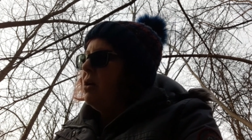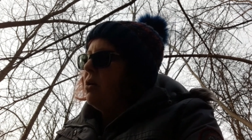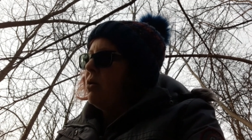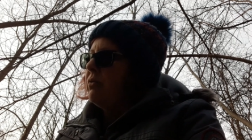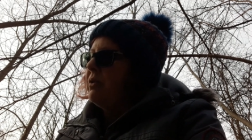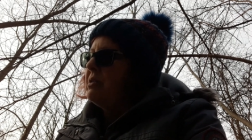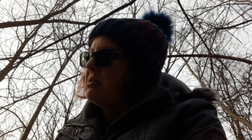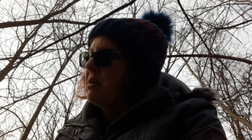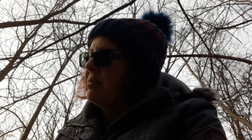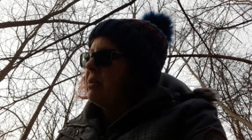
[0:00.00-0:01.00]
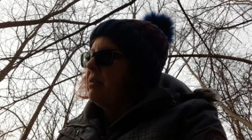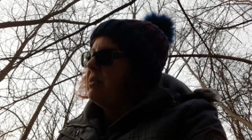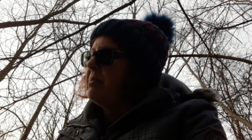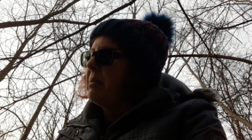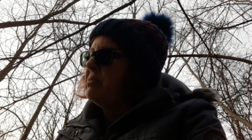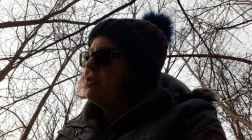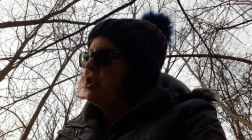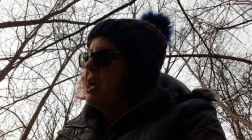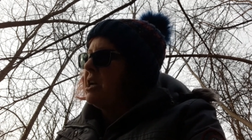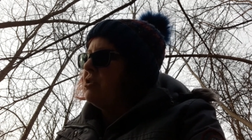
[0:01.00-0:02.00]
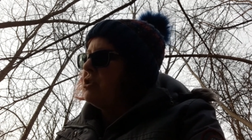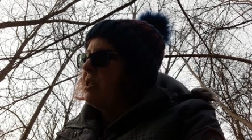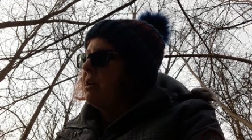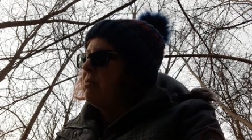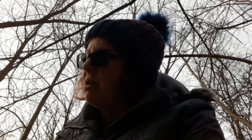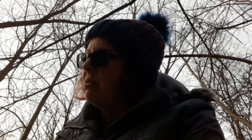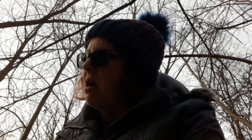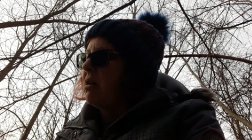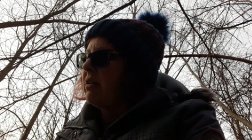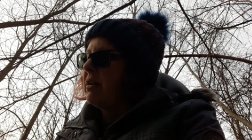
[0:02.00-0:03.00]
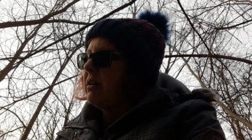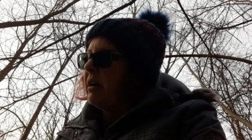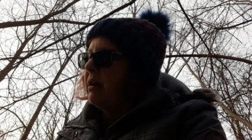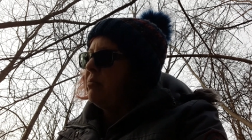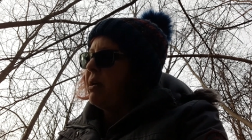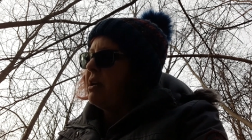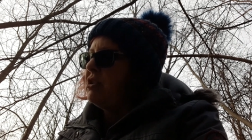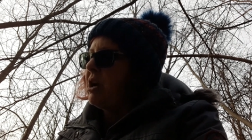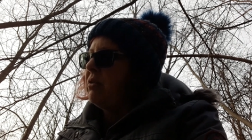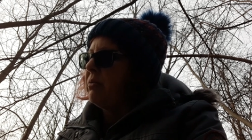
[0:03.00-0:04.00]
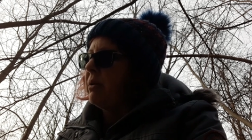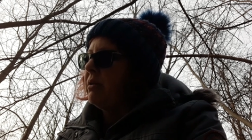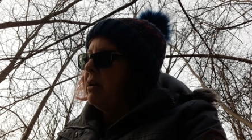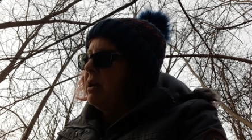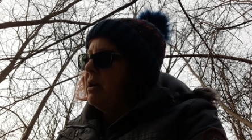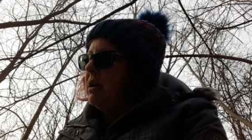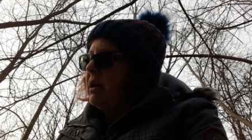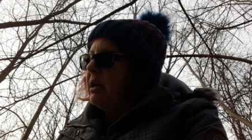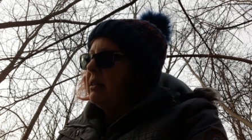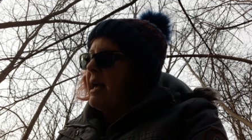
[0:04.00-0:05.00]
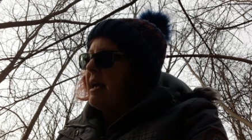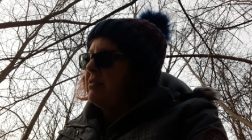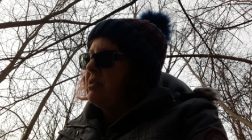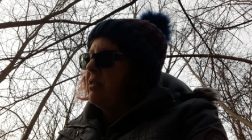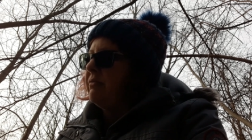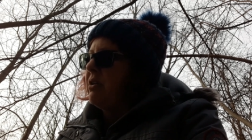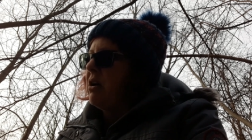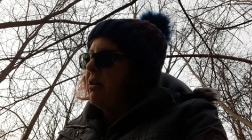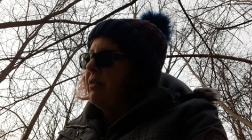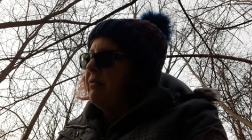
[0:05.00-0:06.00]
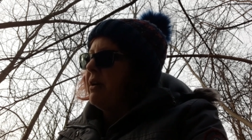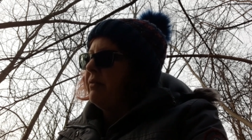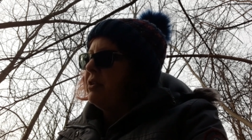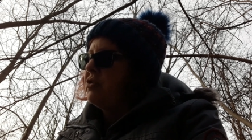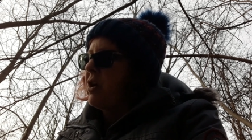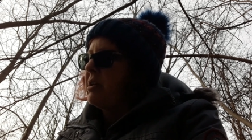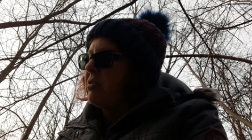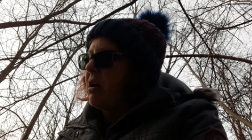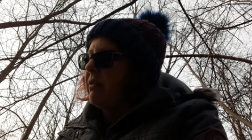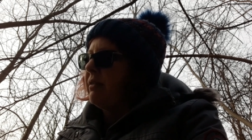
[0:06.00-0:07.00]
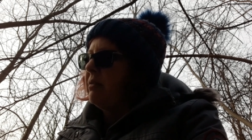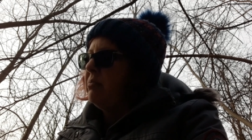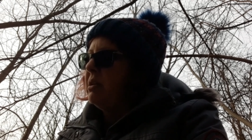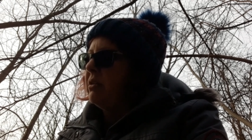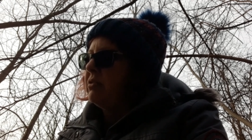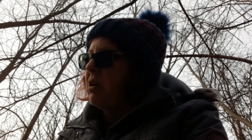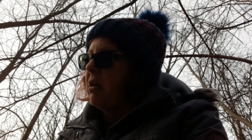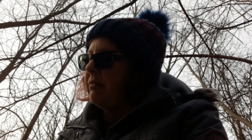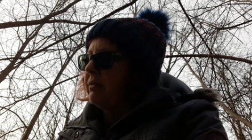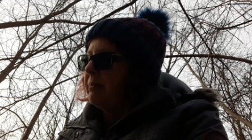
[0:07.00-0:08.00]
Over the summer, the bumps change. They grow longer and branch outward. At last, in the fall, the velvet dries off and peels off,